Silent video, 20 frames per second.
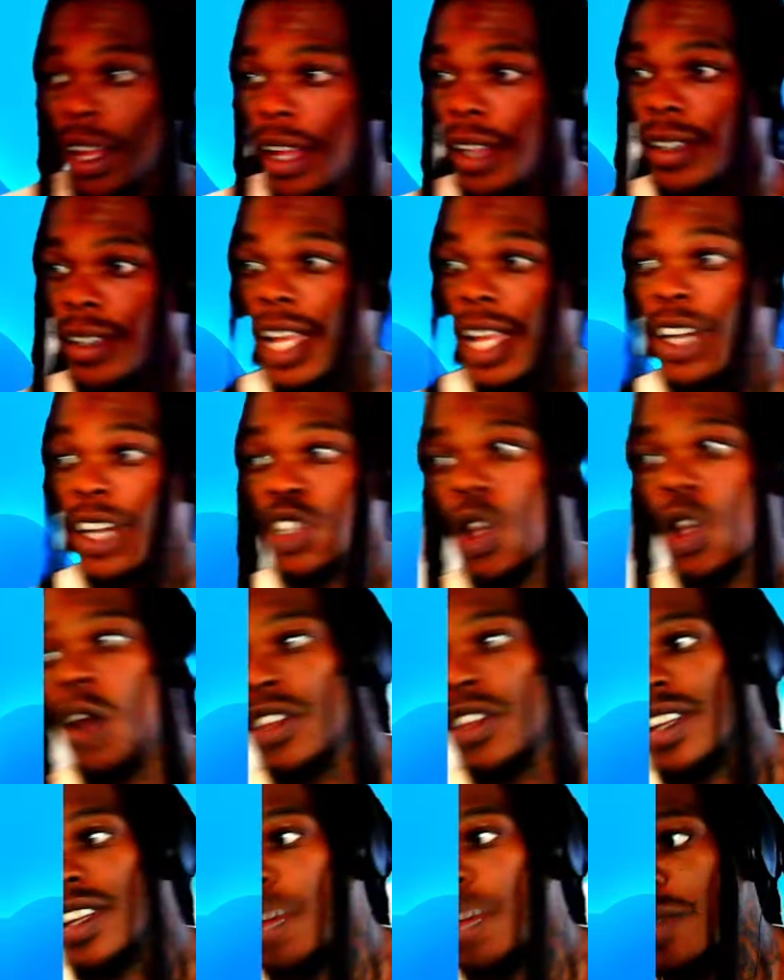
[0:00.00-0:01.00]
that is called the
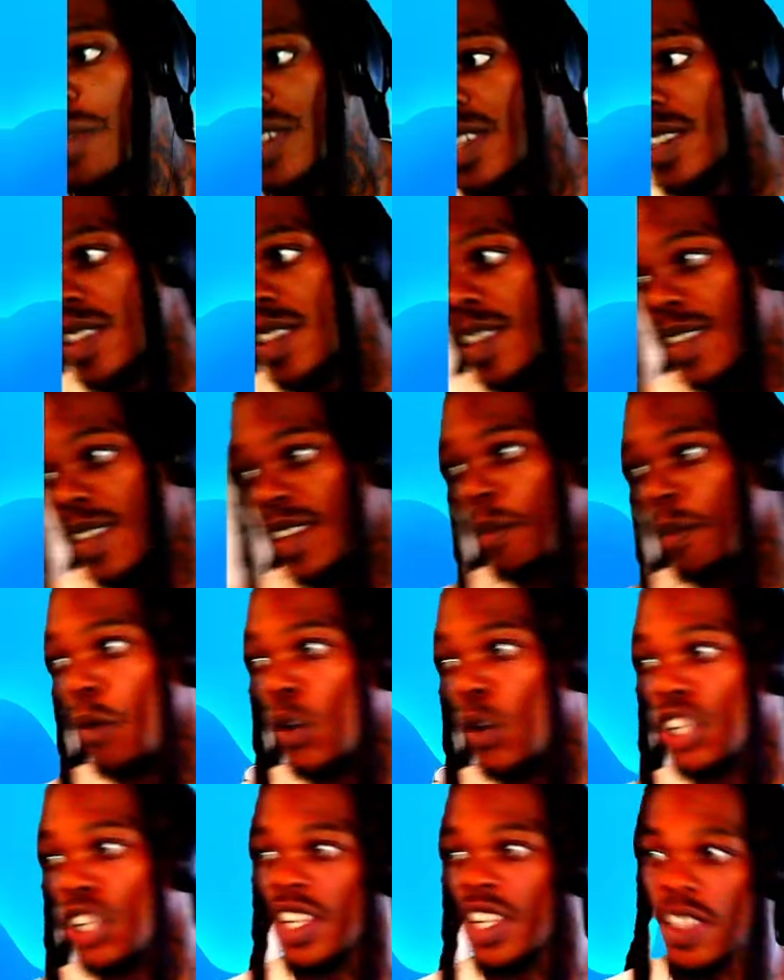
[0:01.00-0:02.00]
Nemesis system,
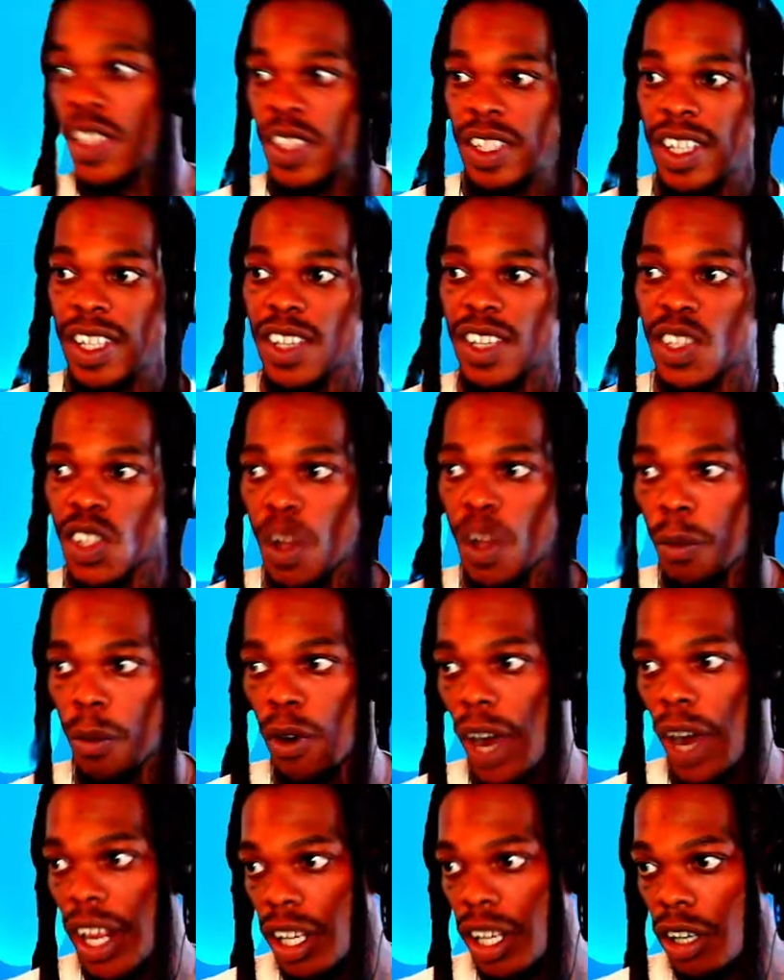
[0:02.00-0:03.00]
which is this number
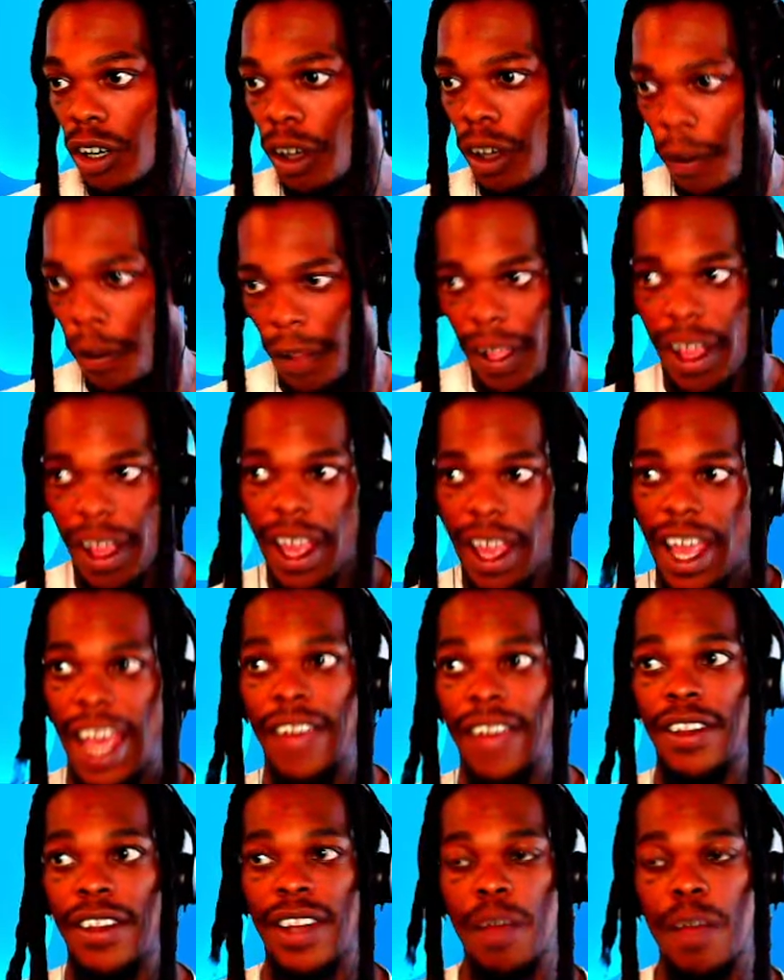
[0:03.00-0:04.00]
right here. And
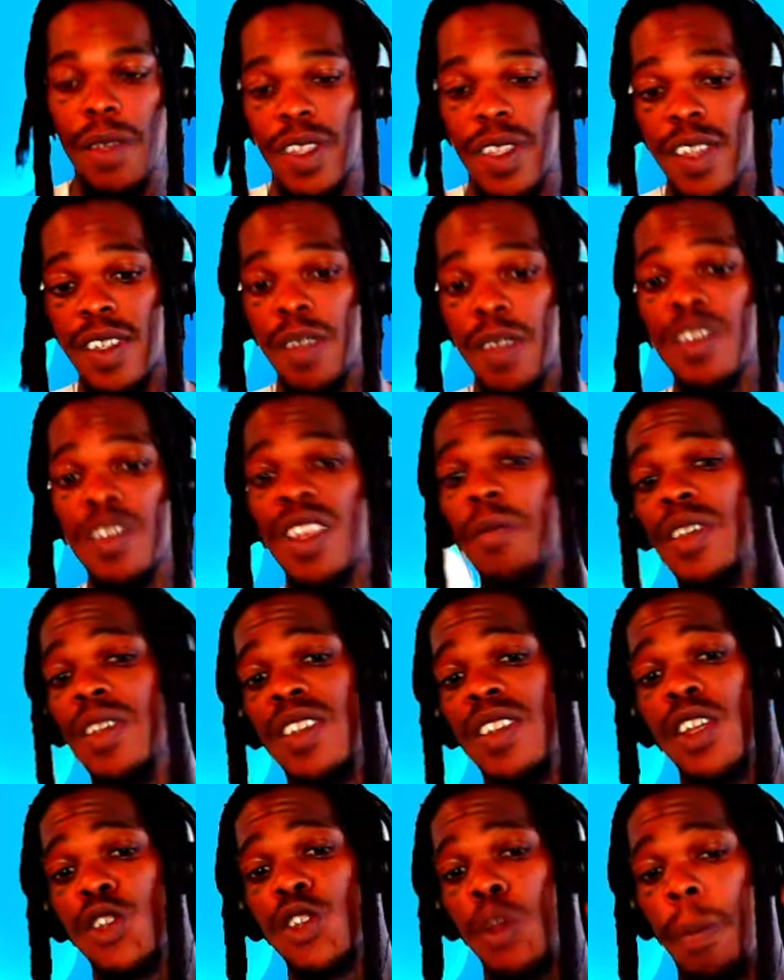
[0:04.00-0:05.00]
the Nemesis system is,
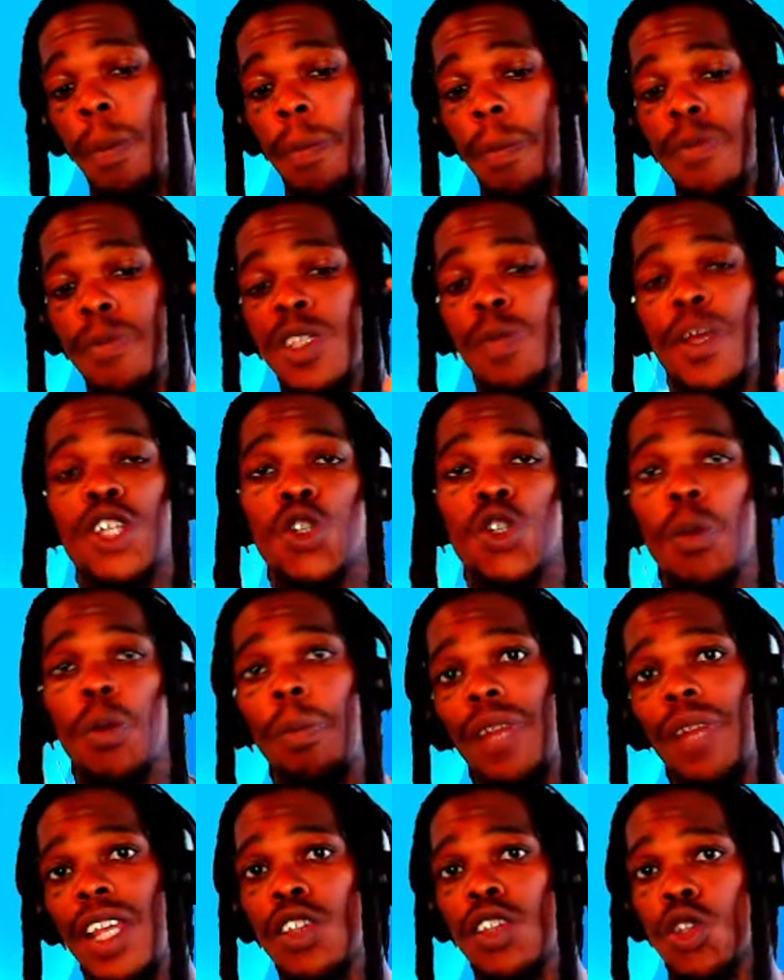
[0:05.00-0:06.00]
there's a special
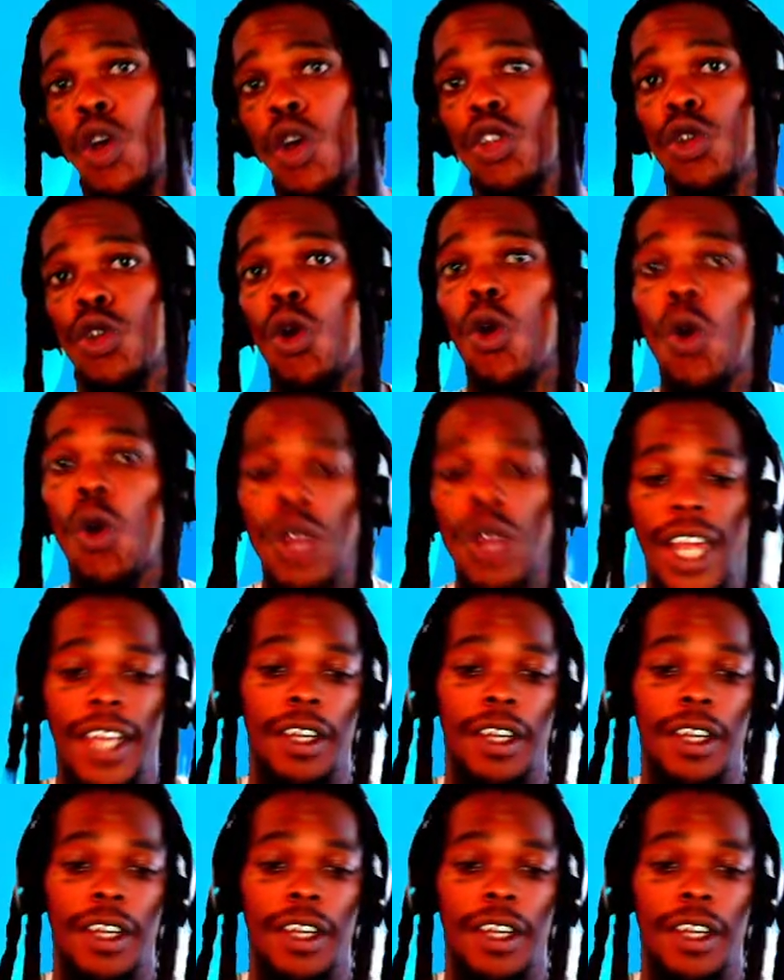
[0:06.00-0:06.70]
place on the whole